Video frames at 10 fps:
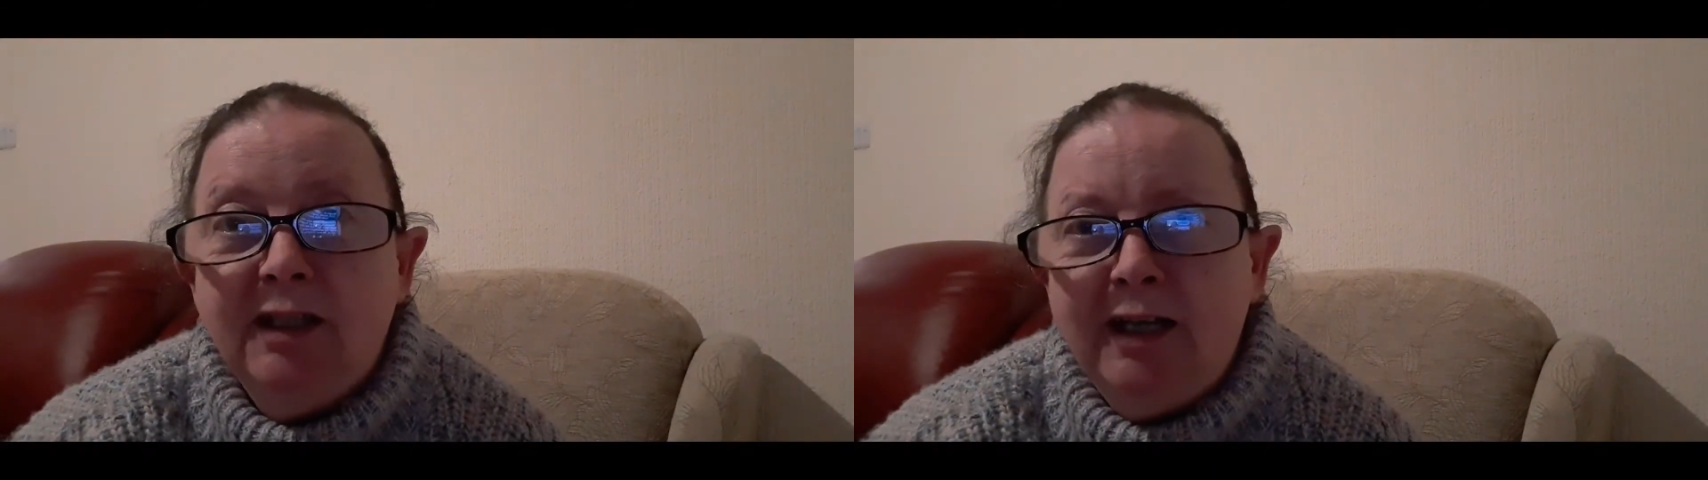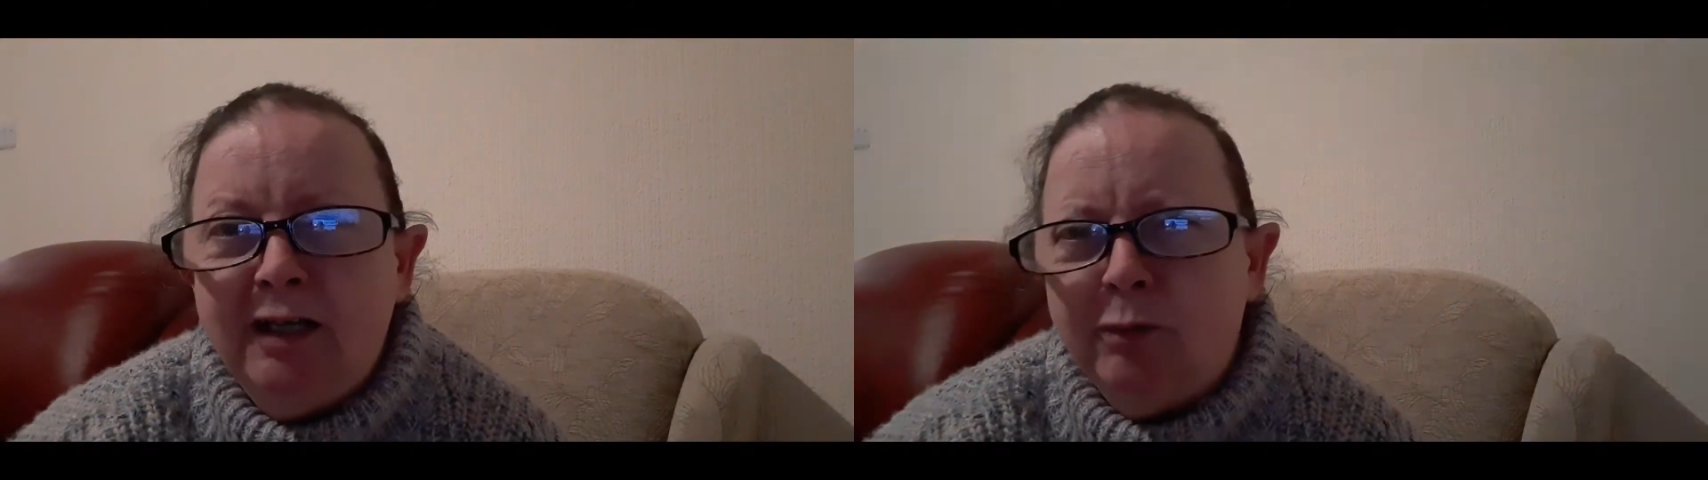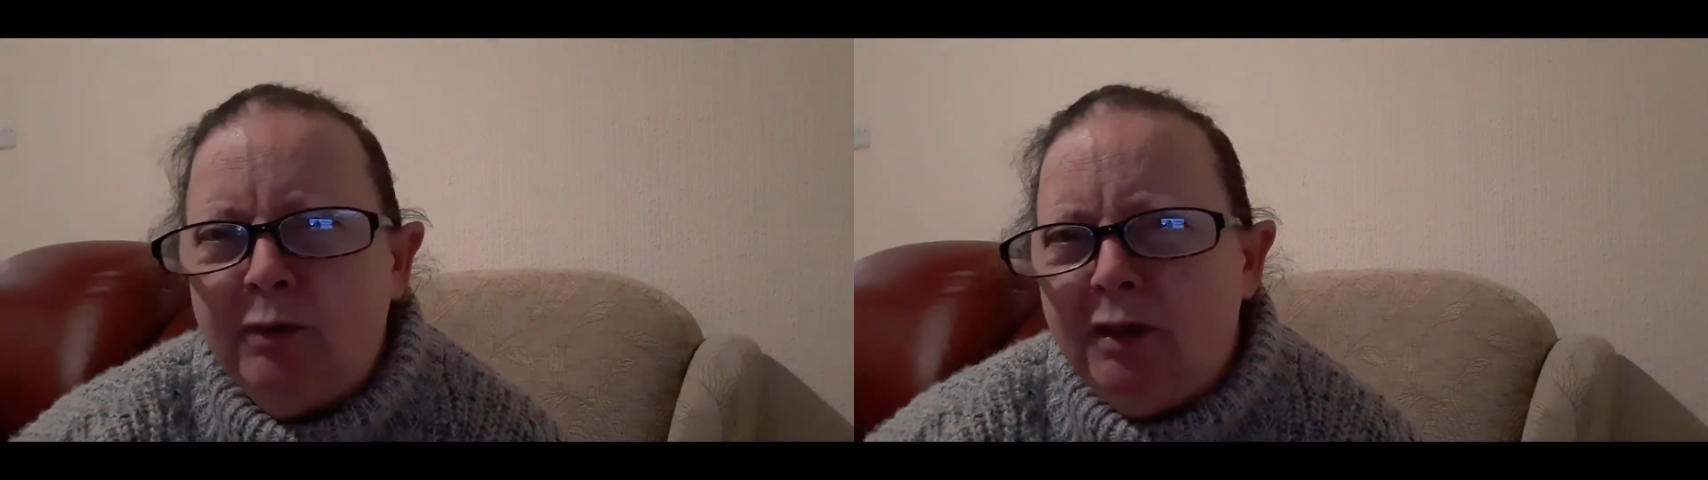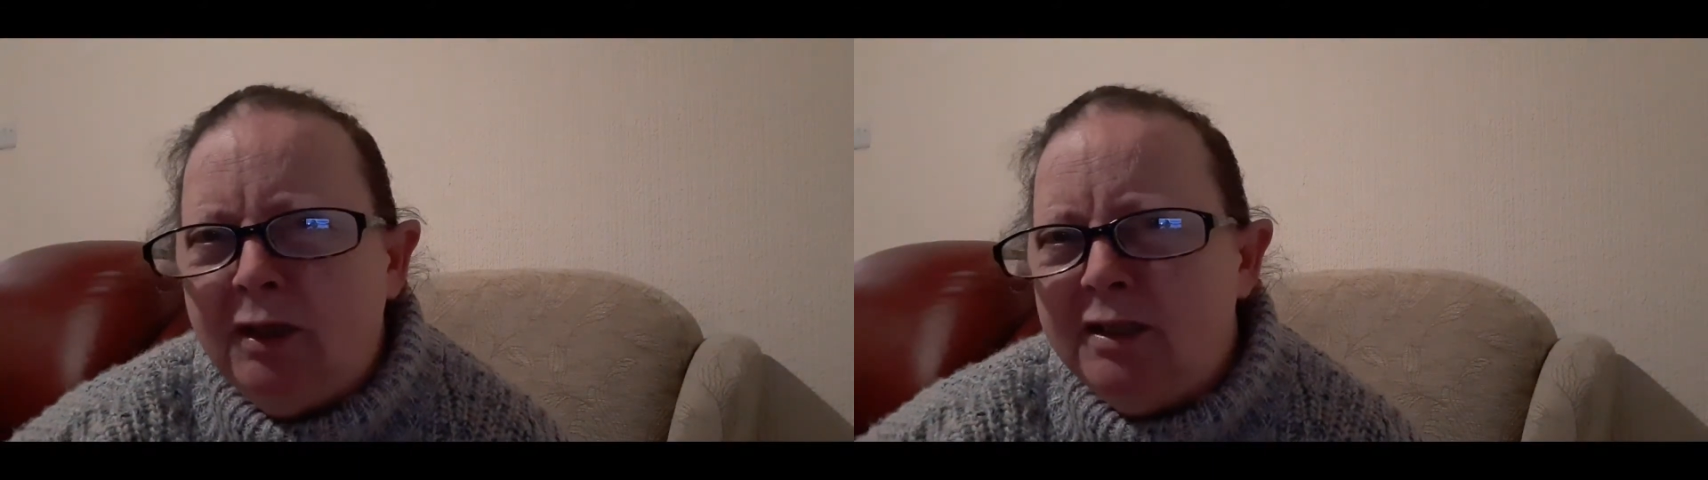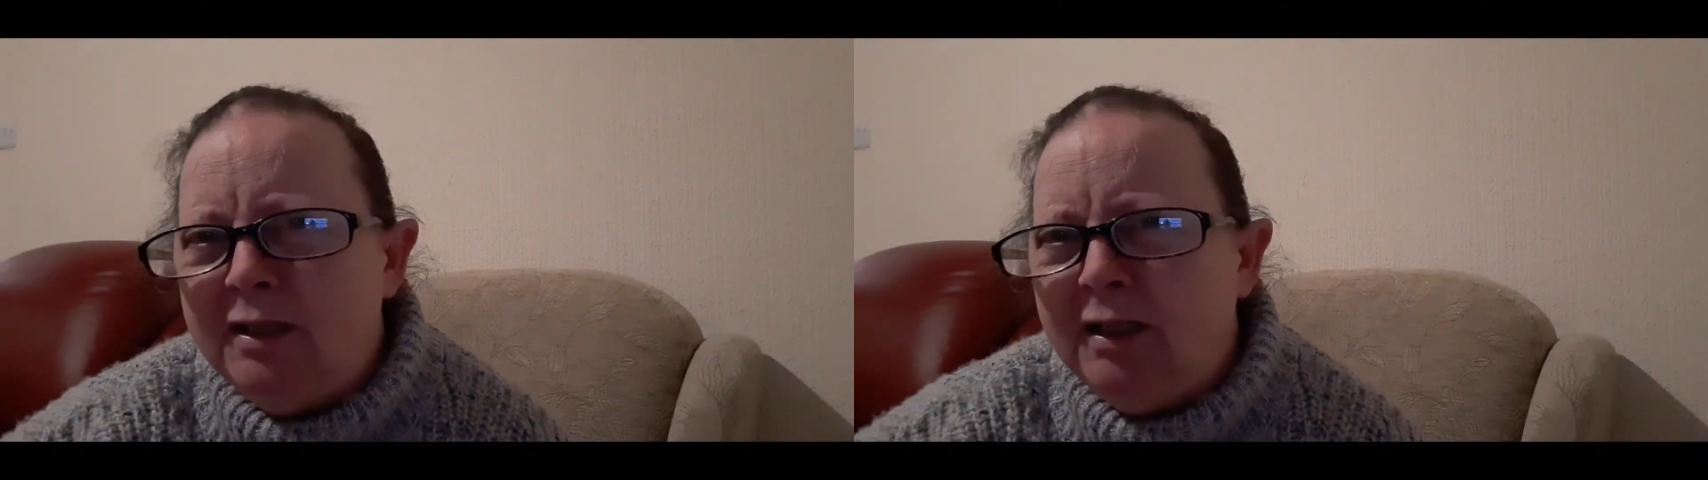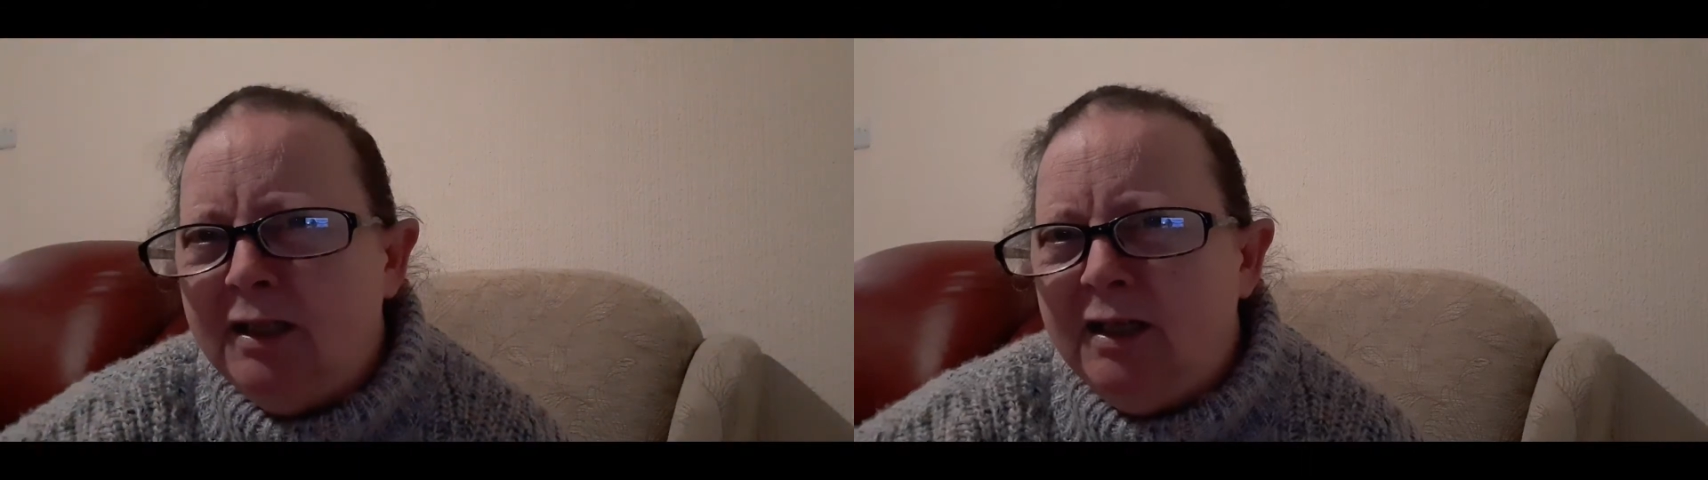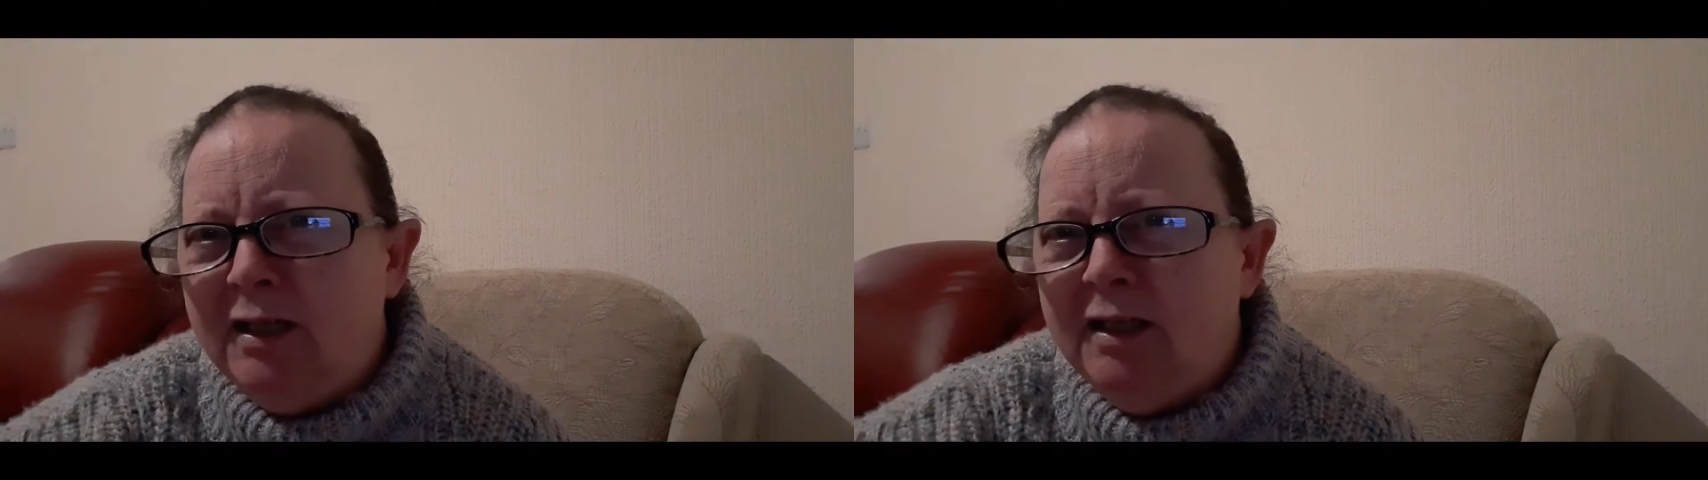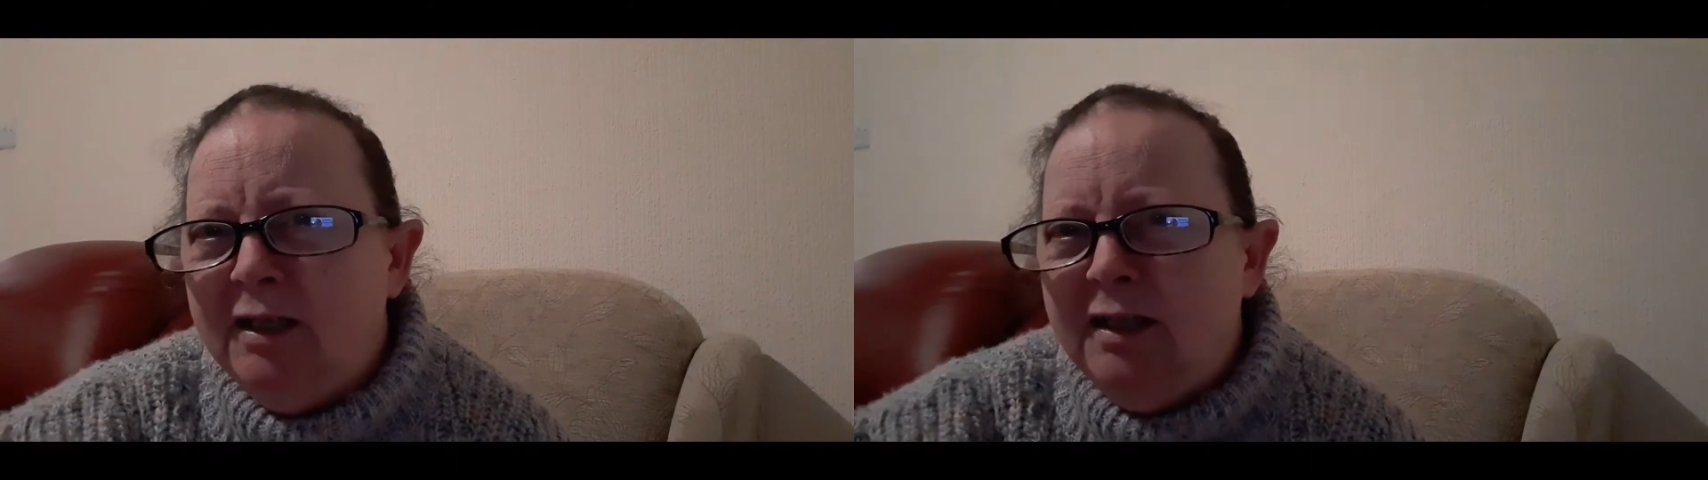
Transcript: and it will literally